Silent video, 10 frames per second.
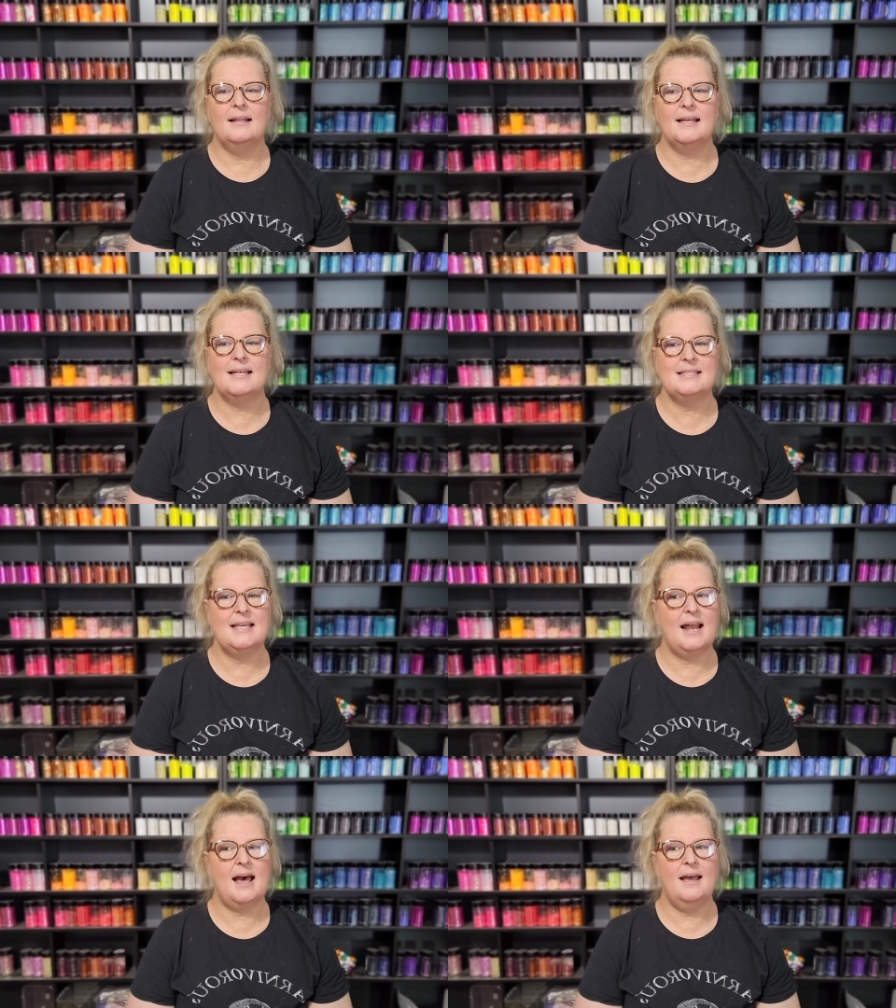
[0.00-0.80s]
like I
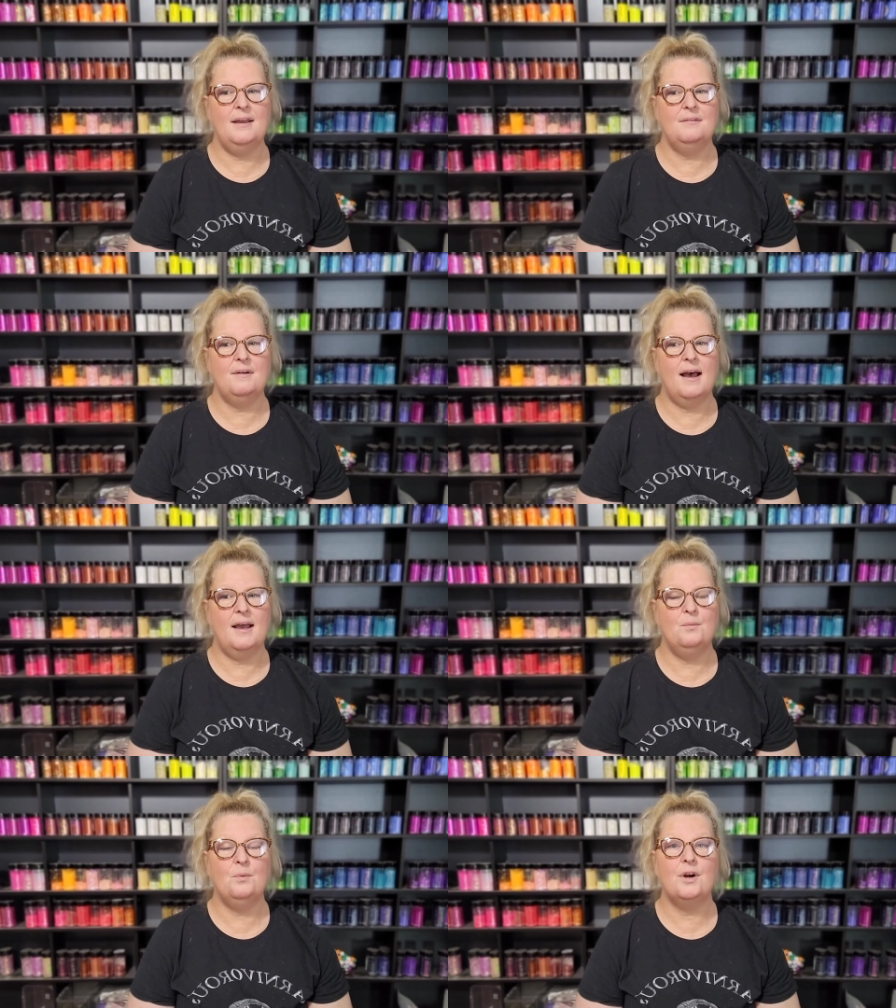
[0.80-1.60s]
said,
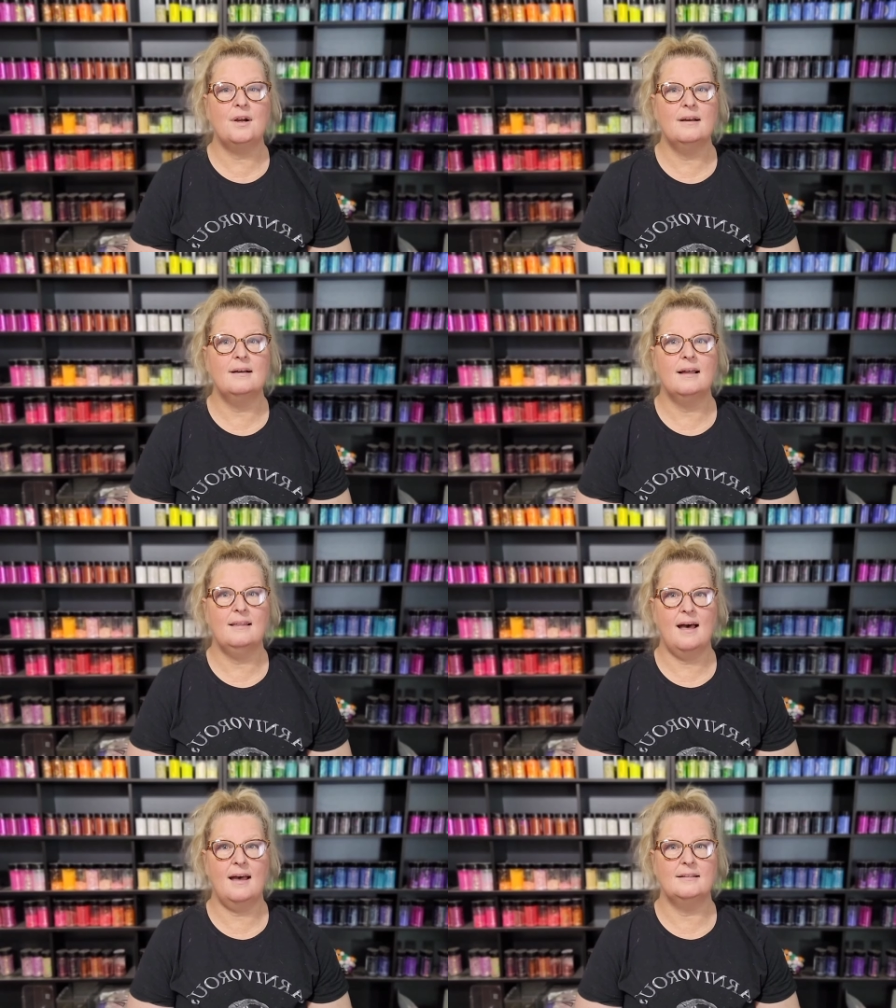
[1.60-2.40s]
I work a
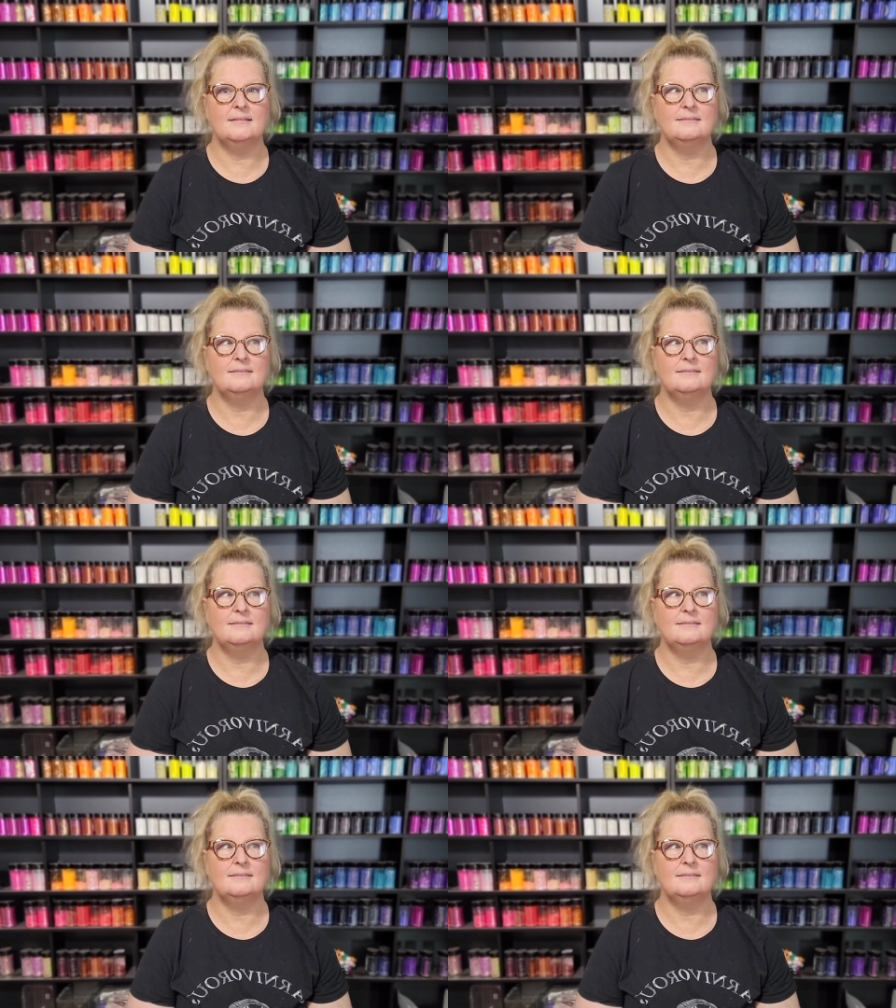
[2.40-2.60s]
lot.